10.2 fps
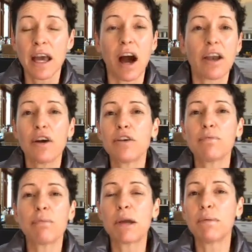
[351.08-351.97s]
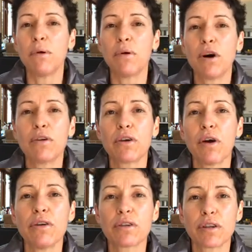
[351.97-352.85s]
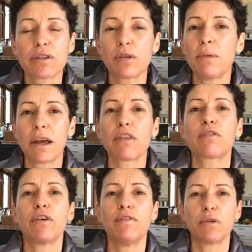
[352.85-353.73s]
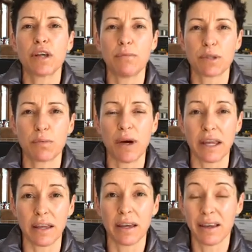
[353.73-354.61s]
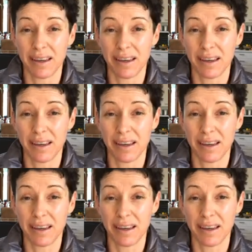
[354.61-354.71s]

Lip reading: I know people who go to the supermarket 3 or 4 times a week.